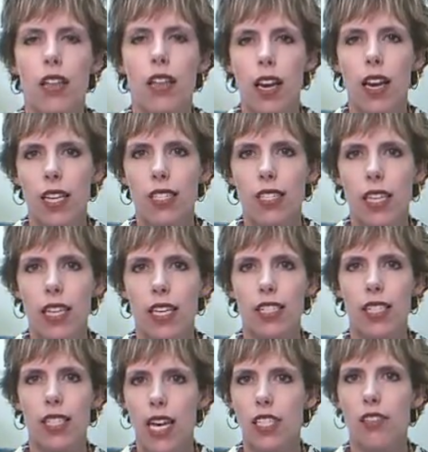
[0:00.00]
The last thing
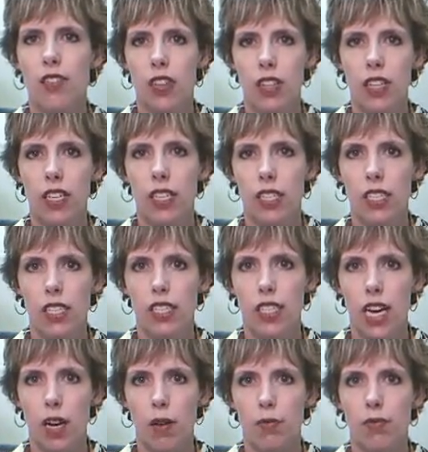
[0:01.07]
is ask for the next
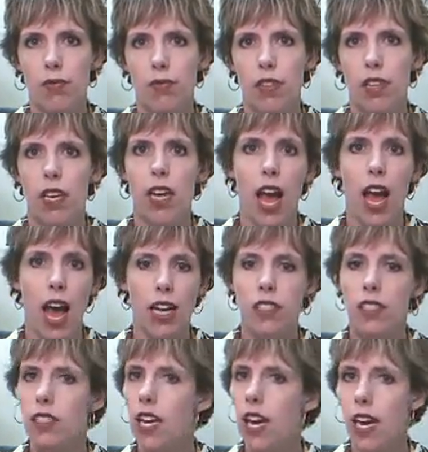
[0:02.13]
step.
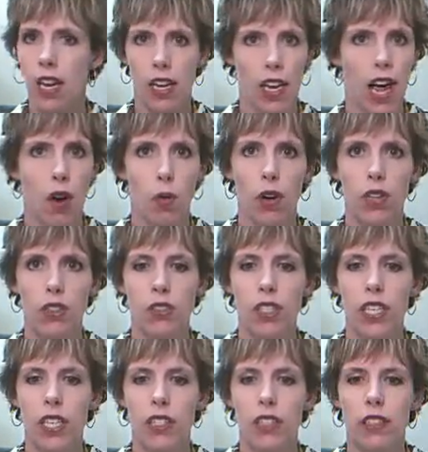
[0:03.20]
Ask how well you
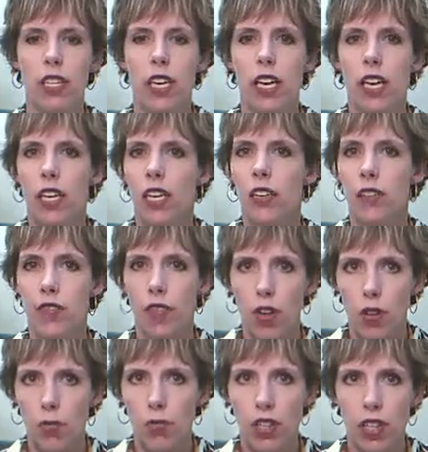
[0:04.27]
did.
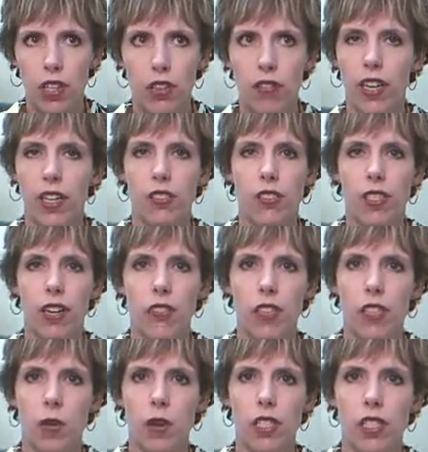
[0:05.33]
Confirm that you've answered
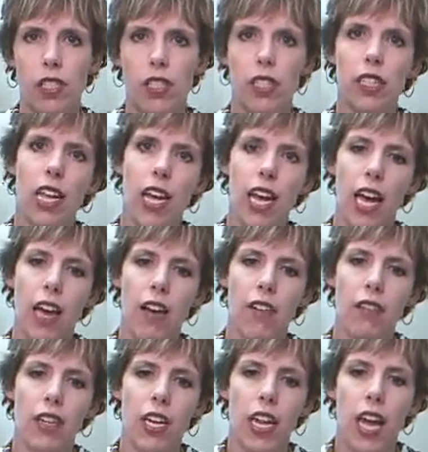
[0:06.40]
every question that they have,
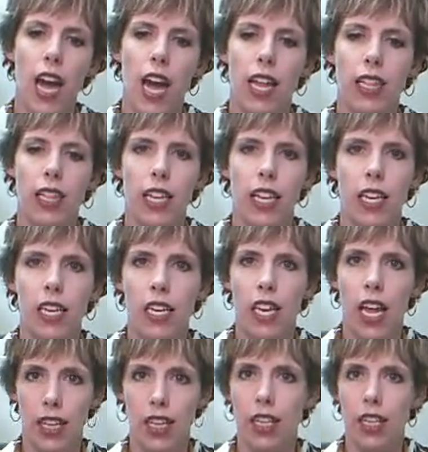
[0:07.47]
and
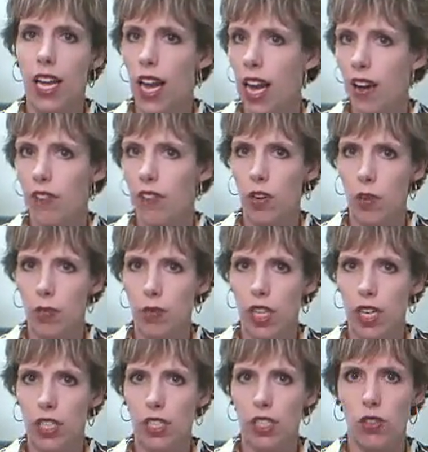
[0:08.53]
that they have no
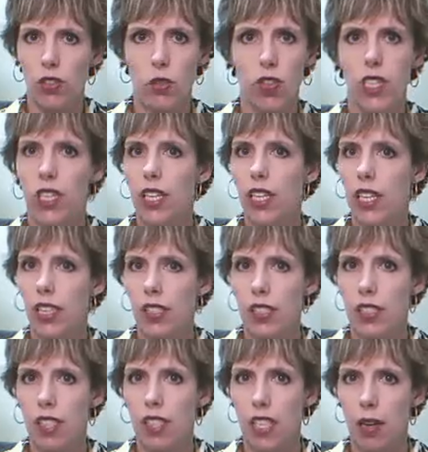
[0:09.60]
objections or anything else
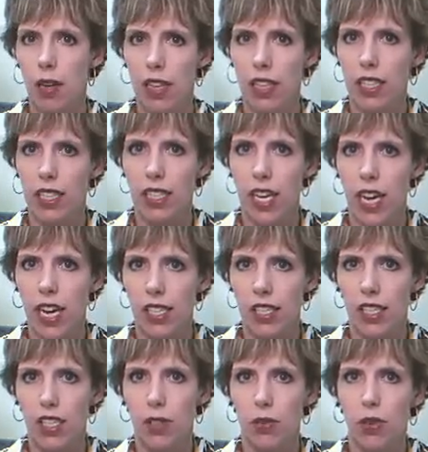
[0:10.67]
that they might need to
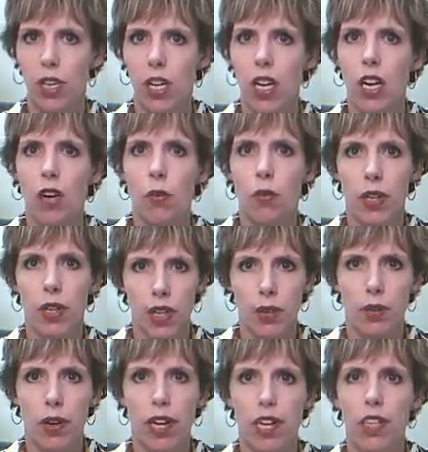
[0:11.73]
ask you.
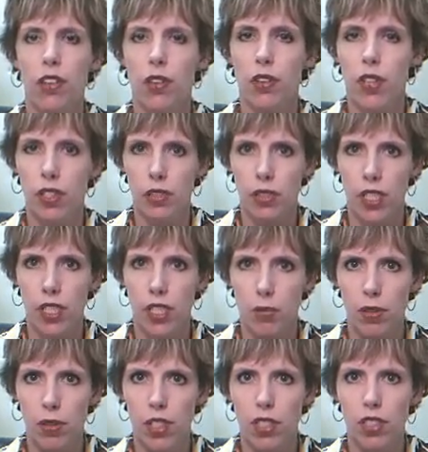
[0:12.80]
Reiterate your interest in the
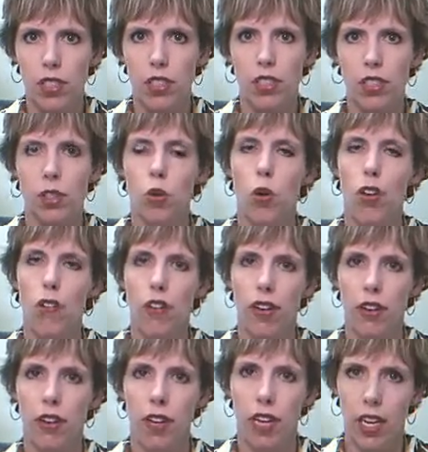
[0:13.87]
position, your
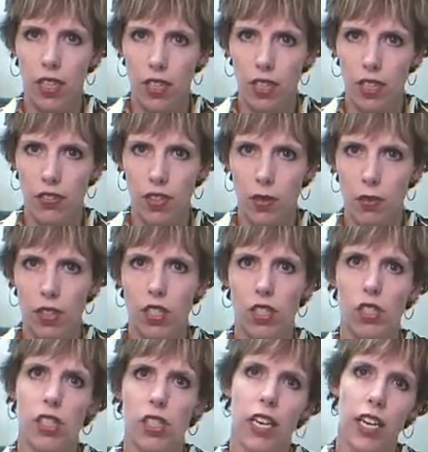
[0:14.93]
qualifications for the
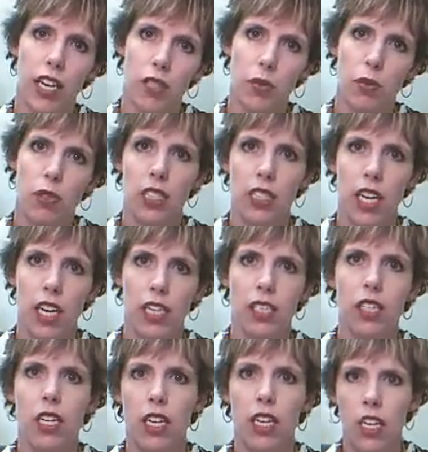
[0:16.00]
position, and as we
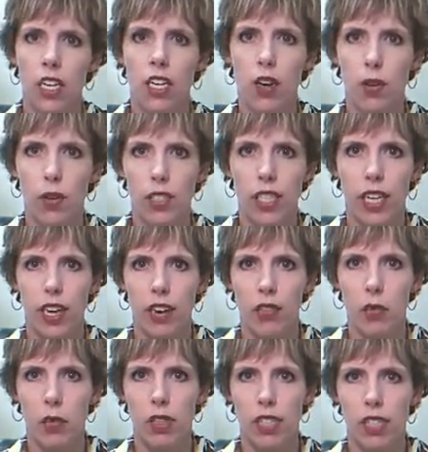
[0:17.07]
discussed, go and shake
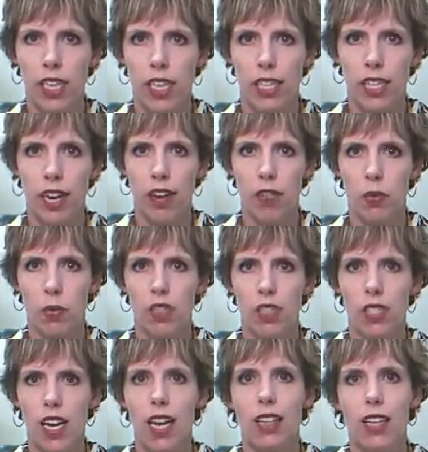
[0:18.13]
everyone's hand
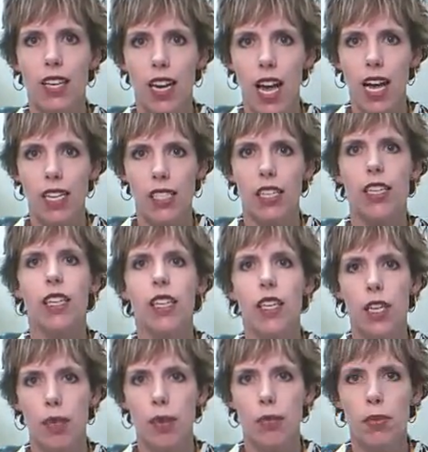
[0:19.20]
afterwards. And then lastly,
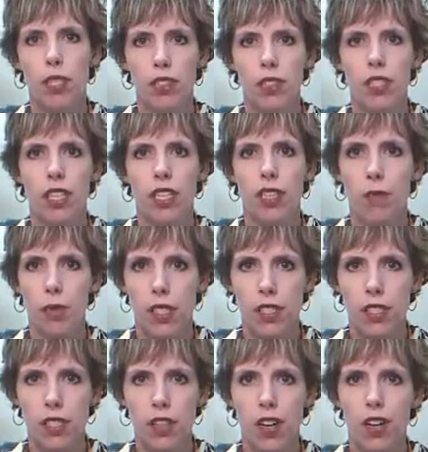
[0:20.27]
be sure to get
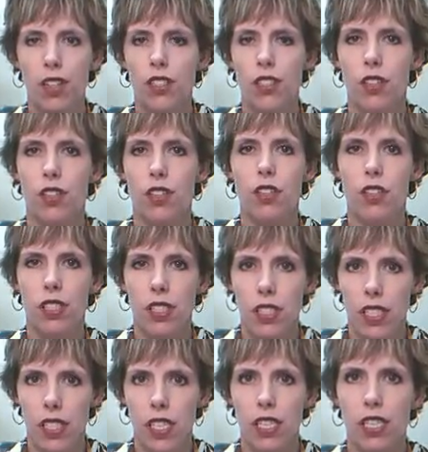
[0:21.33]
business cards so that you can
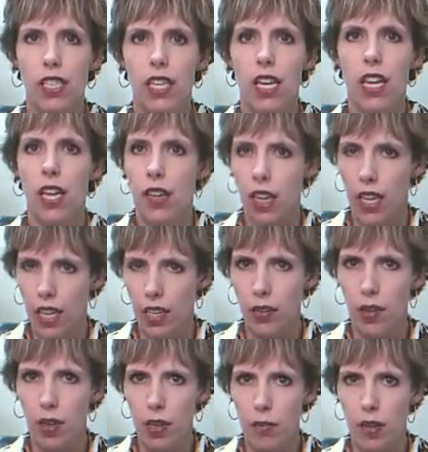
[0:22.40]
send thank
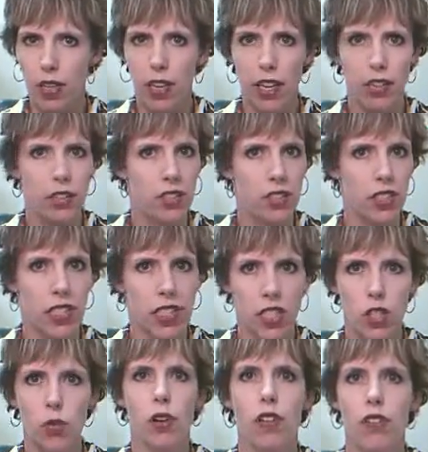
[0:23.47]
you email letters to
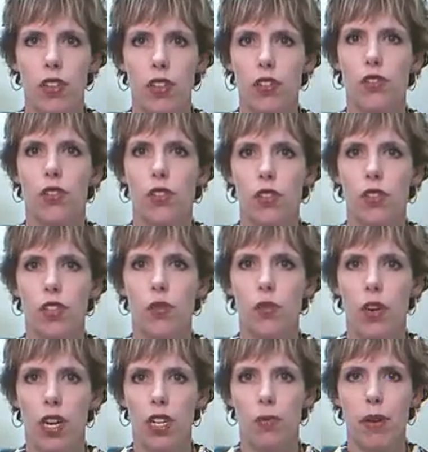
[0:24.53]
each one of those folks that
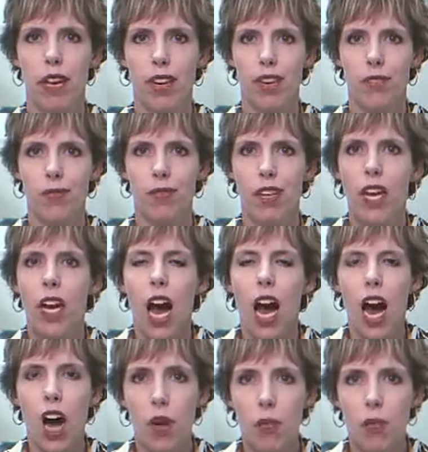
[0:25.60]
were on the panel.
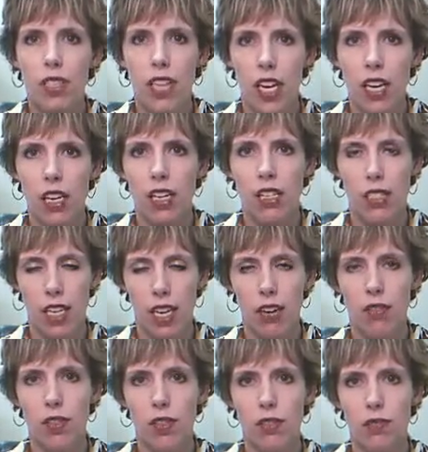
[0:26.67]
I hope this is
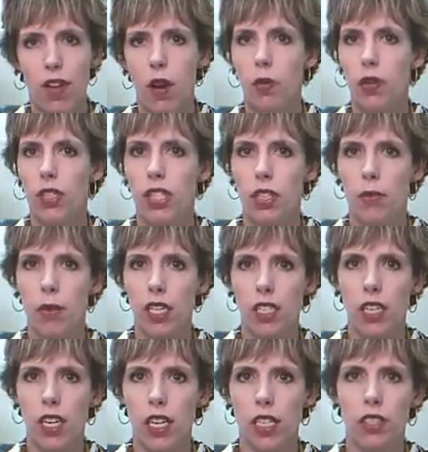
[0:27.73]
helpful. I wish you the
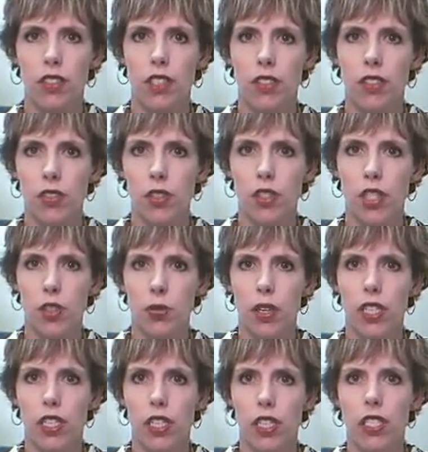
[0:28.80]
best of luck in your interview
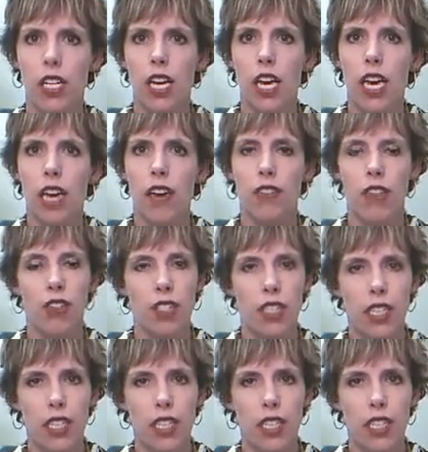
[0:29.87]
situation. If there's